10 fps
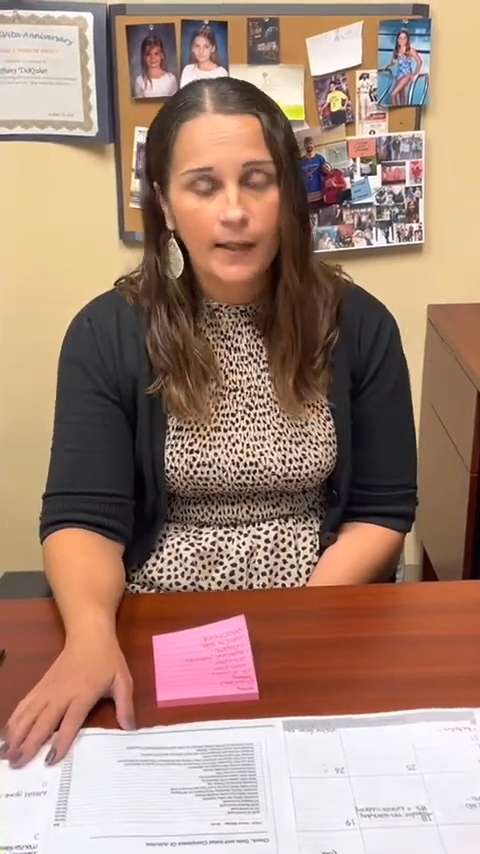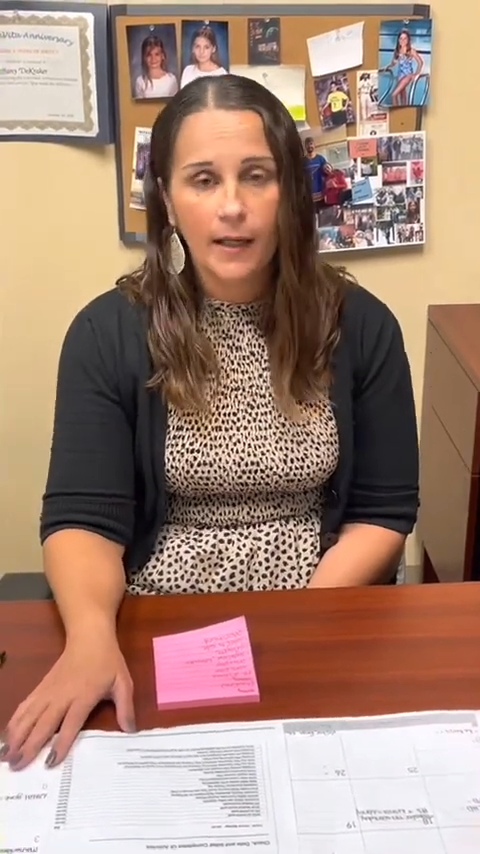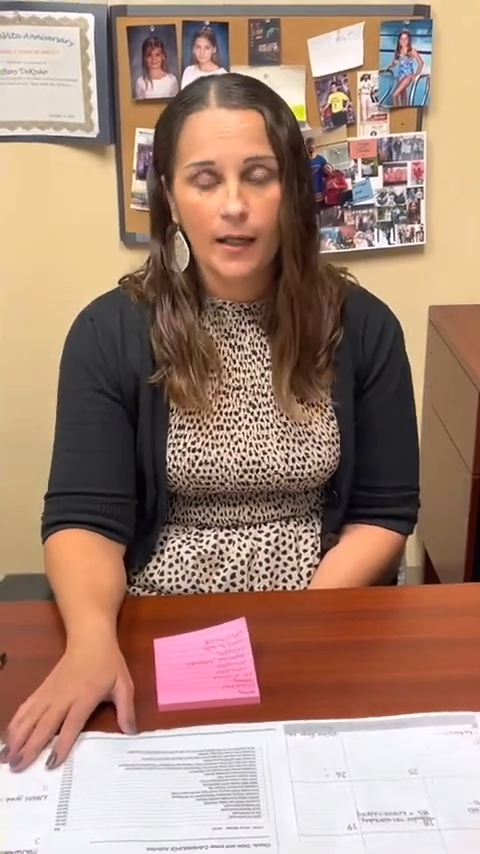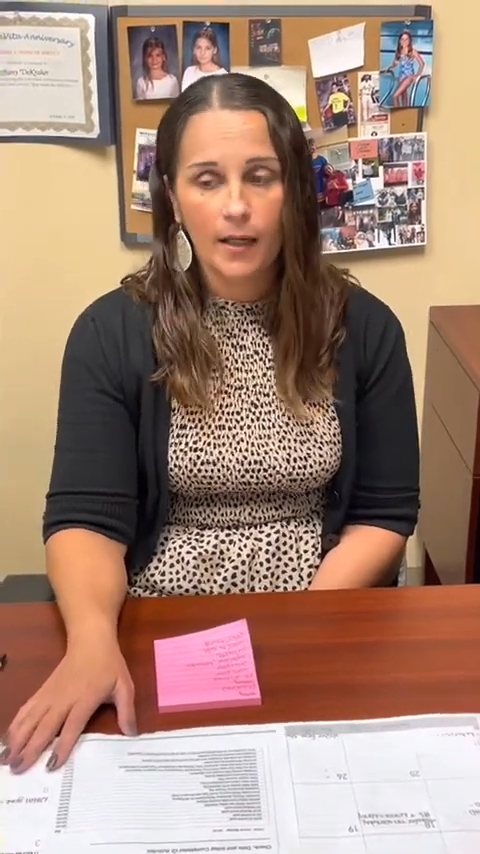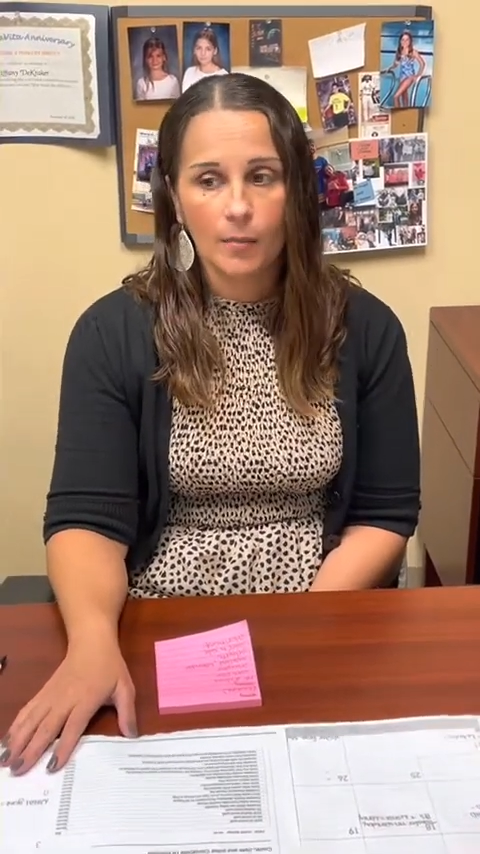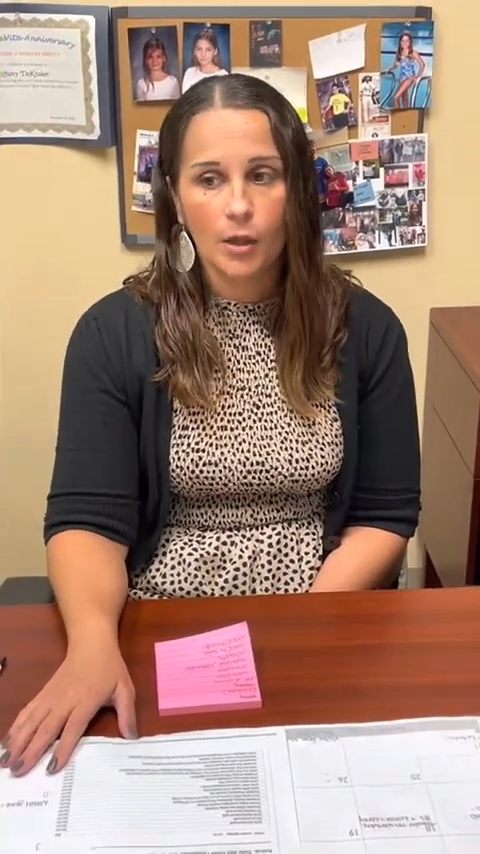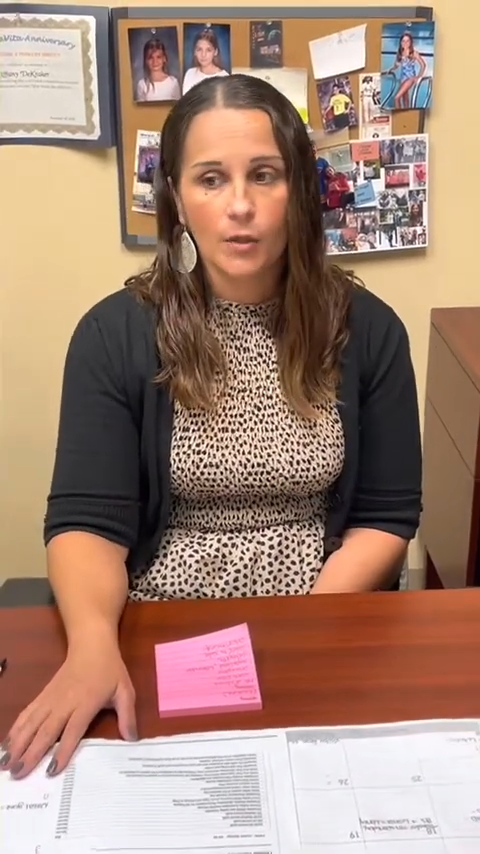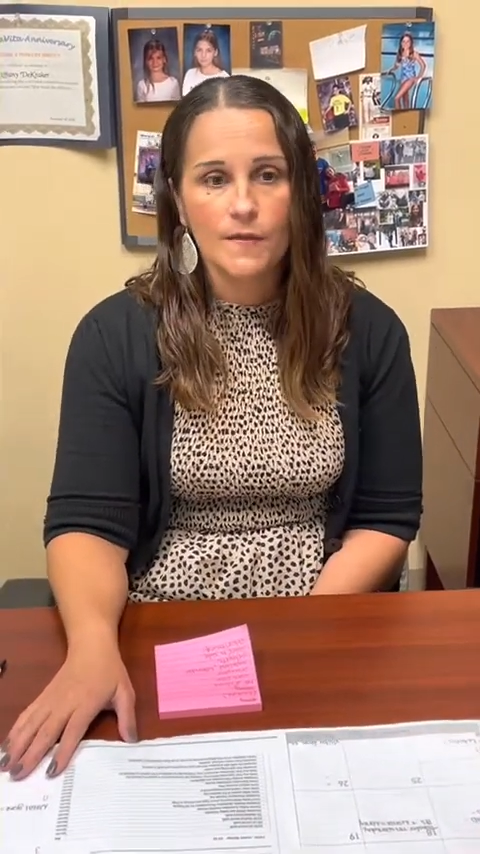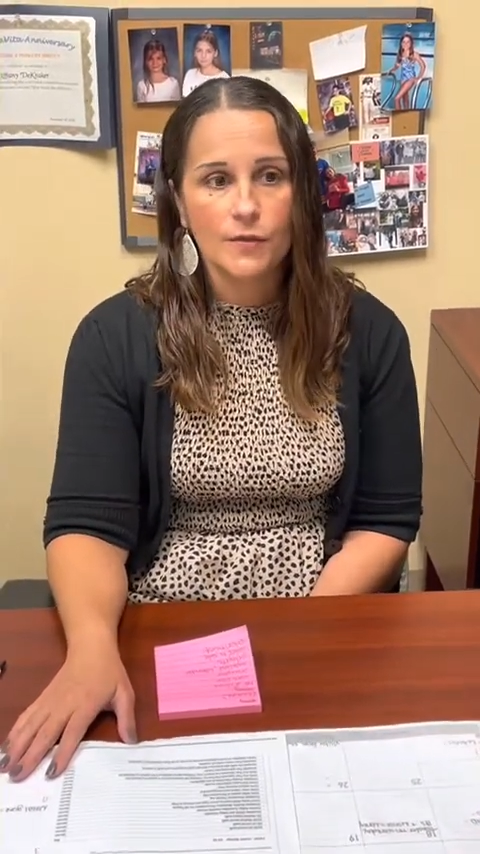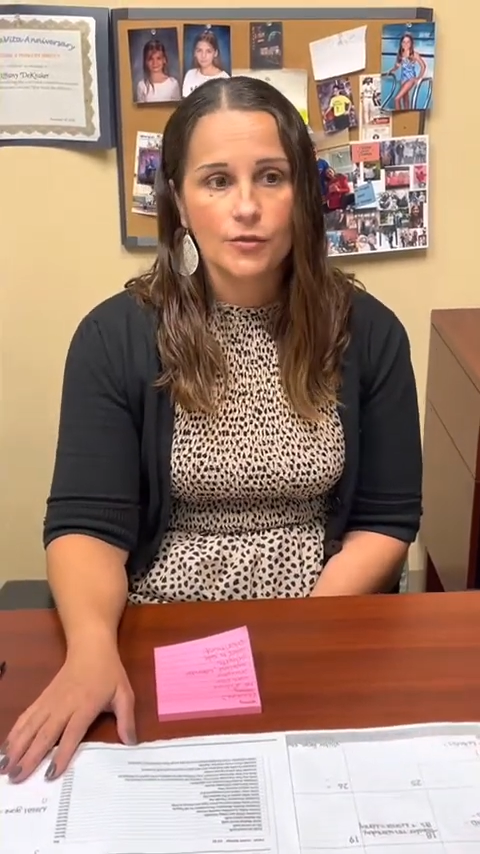
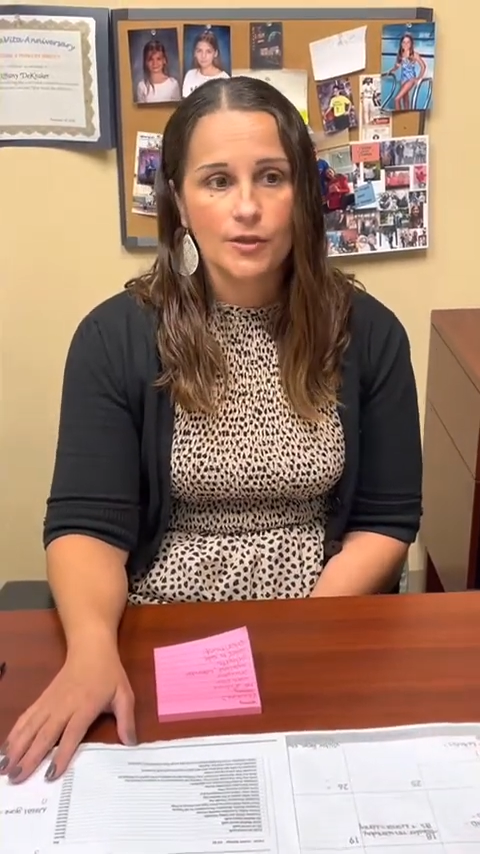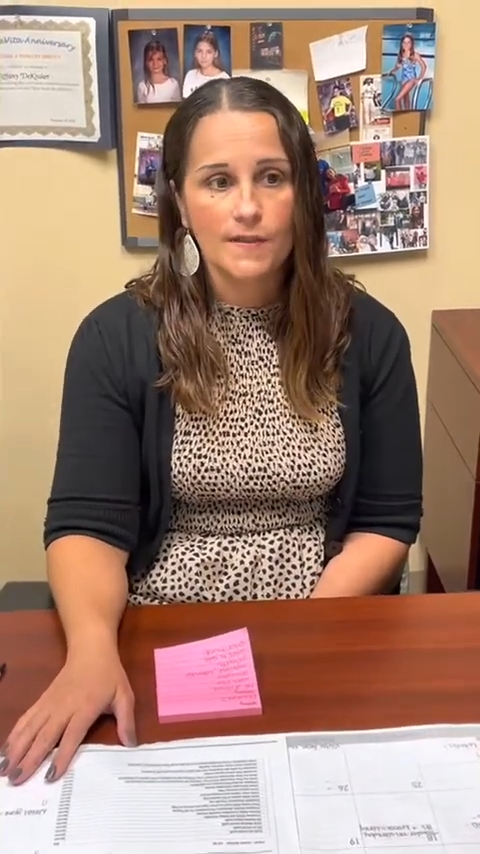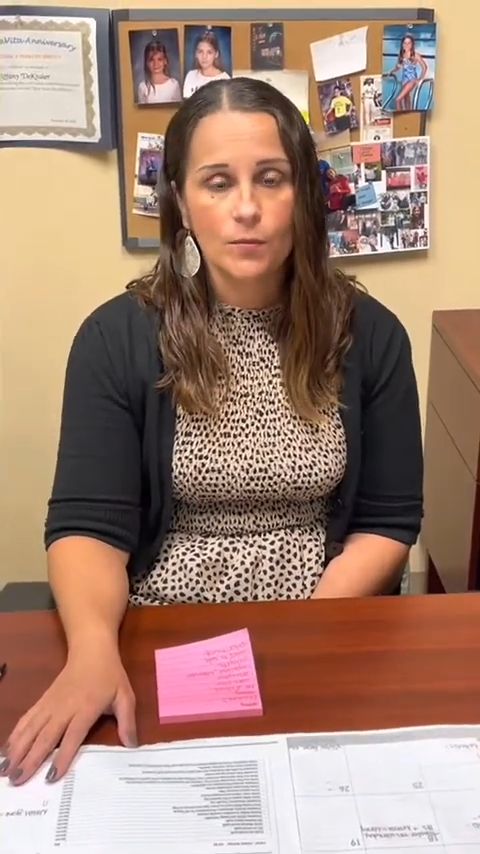Also just